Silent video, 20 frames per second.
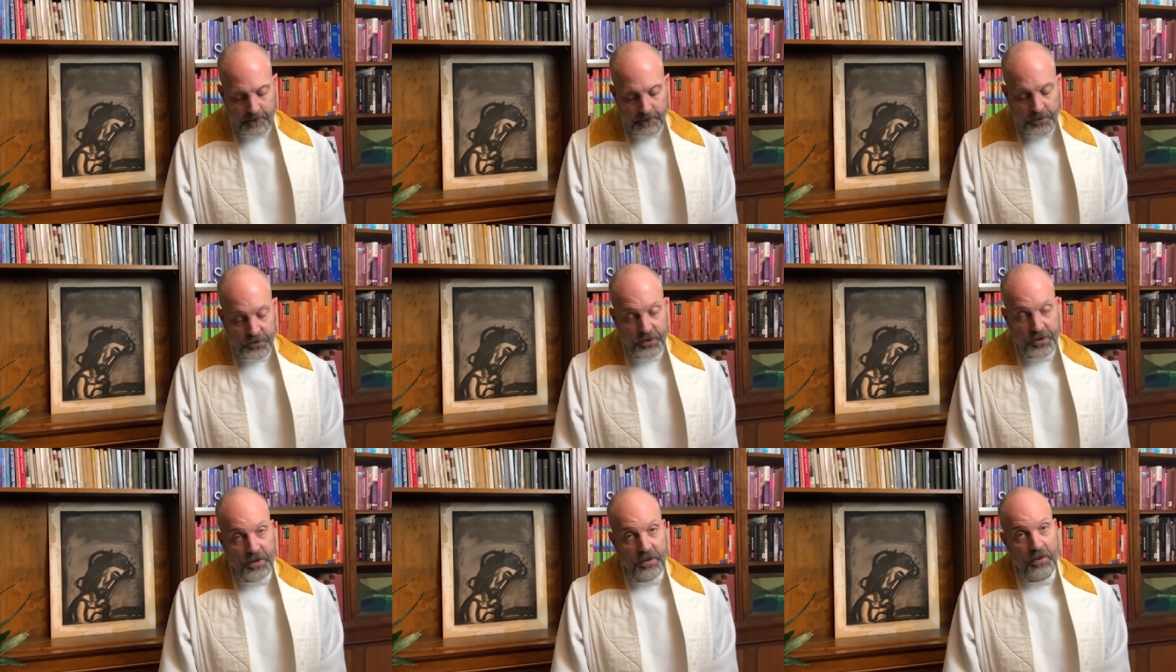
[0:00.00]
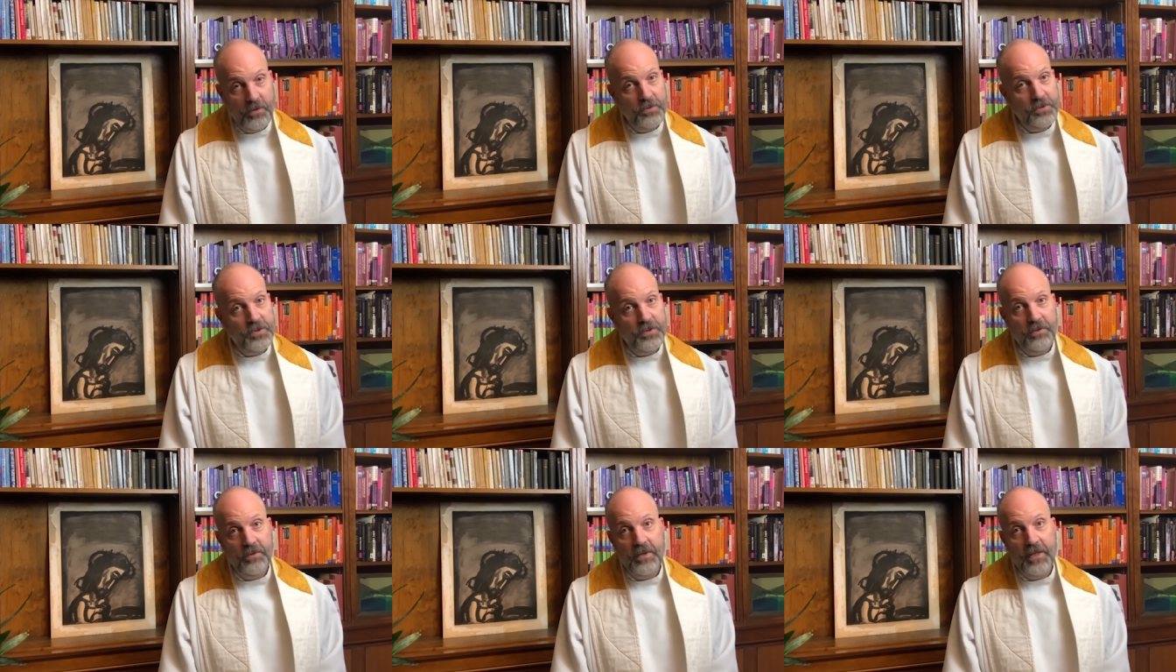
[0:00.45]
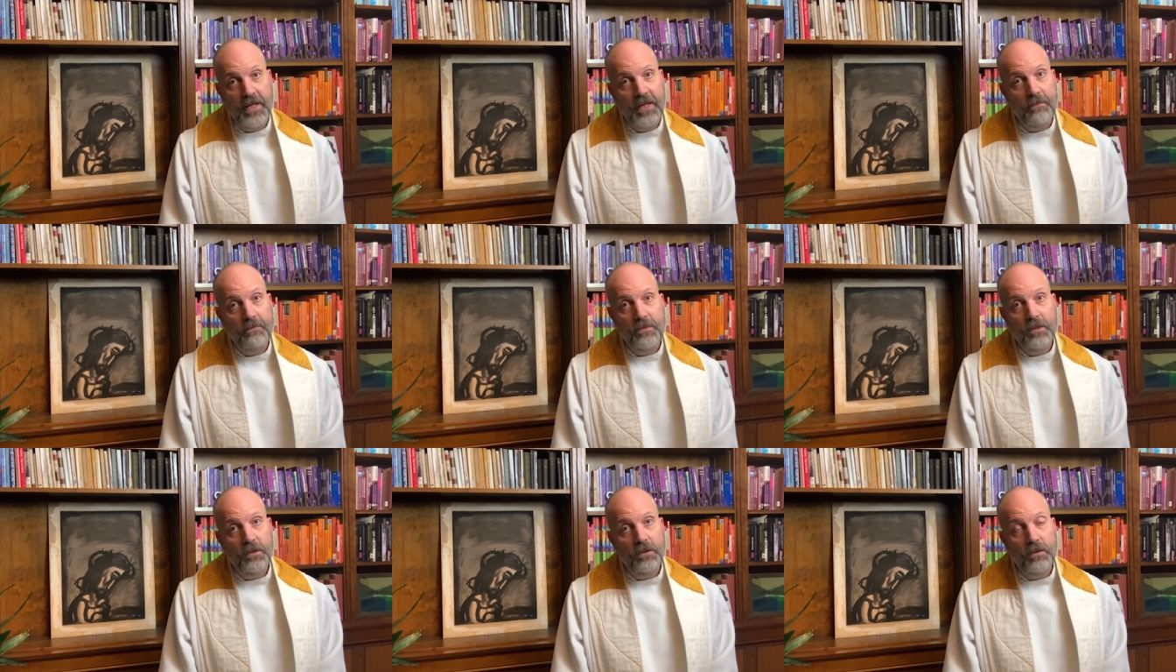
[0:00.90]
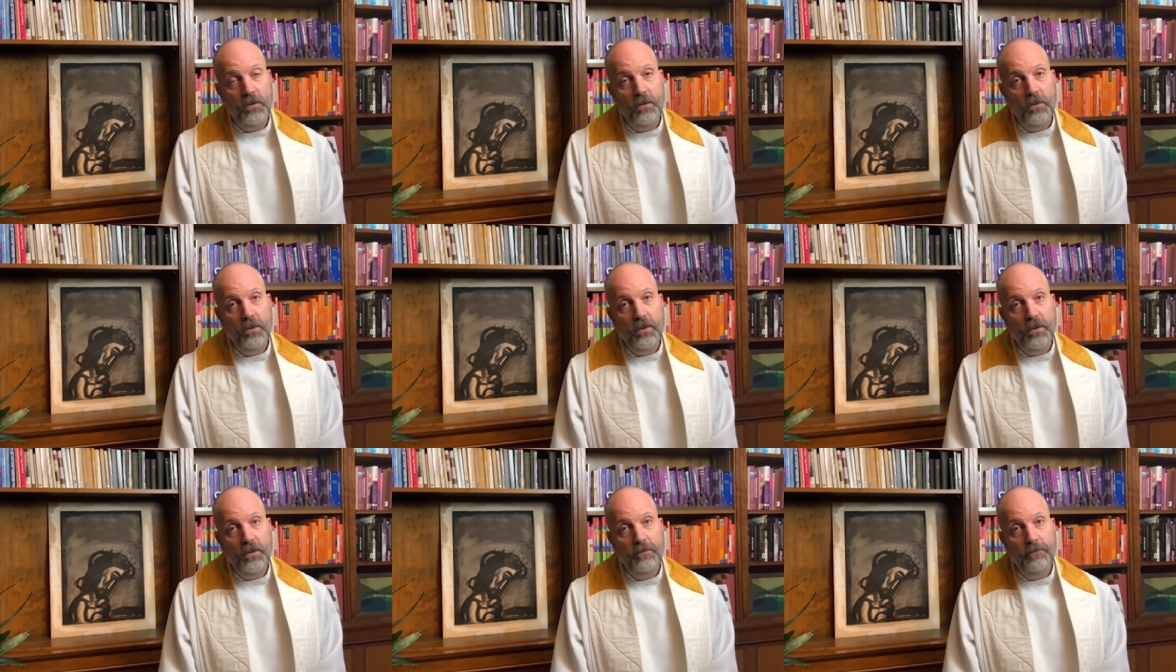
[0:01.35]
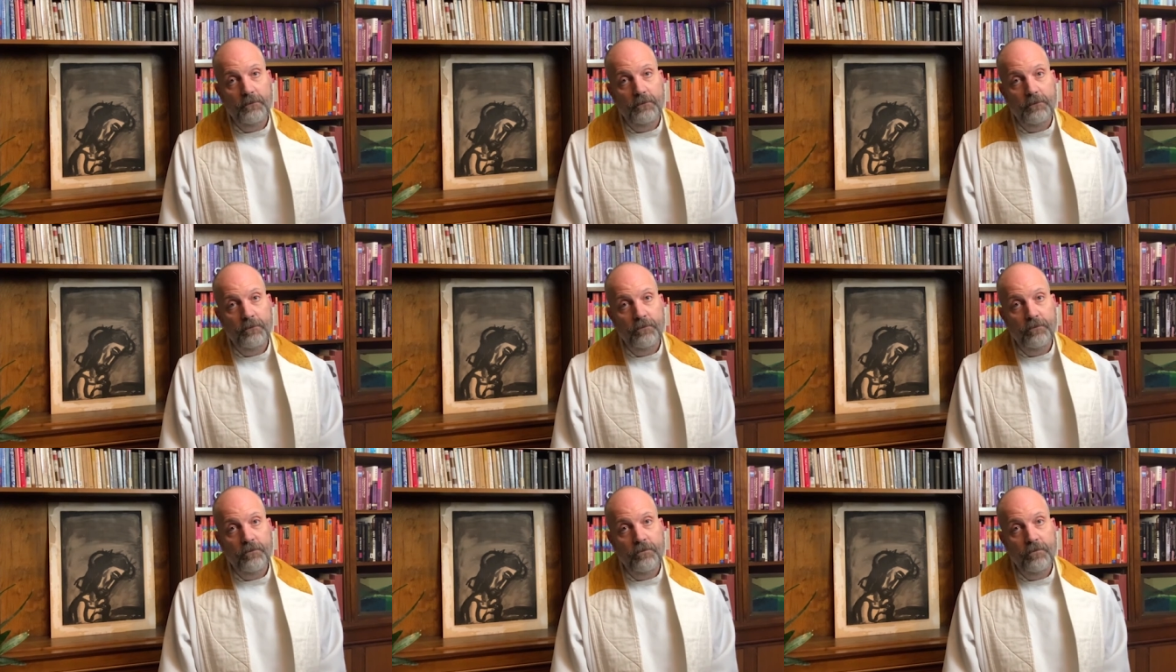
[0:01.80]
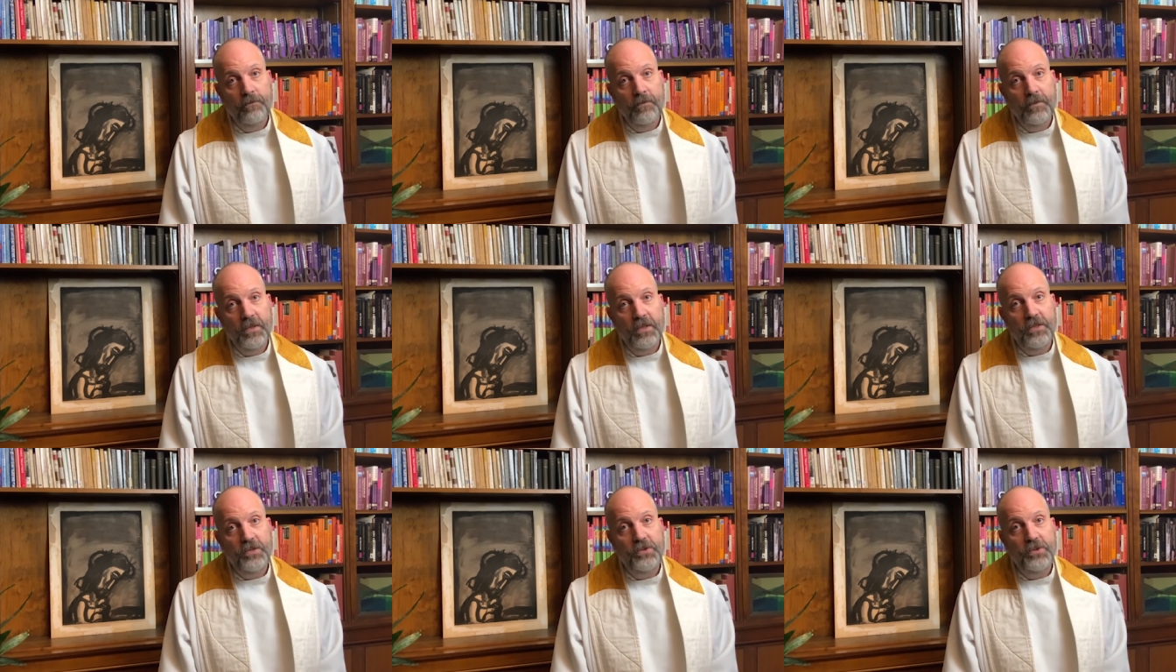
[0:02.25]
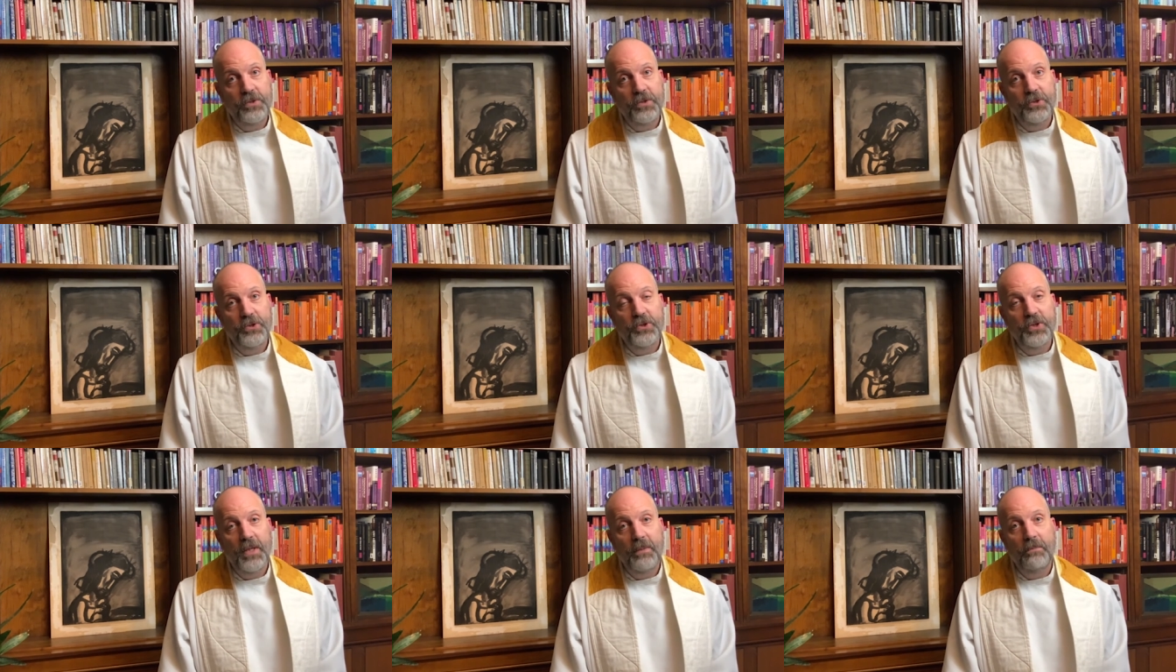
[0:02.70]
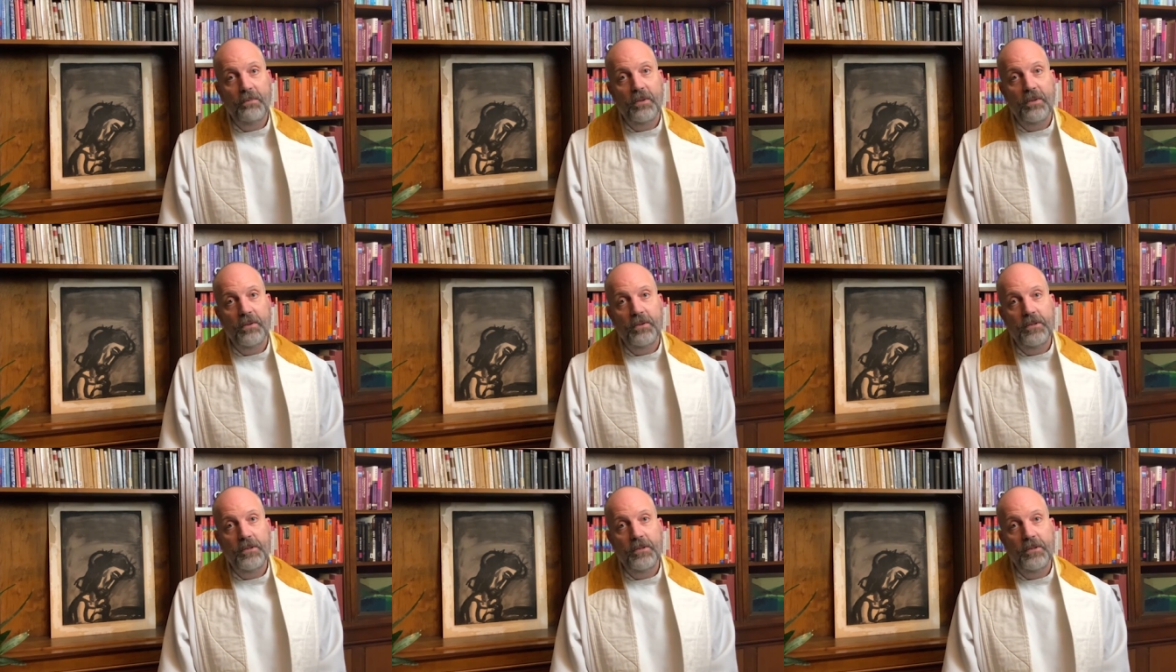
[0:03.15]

She knows your name. The Lord is your shepherd.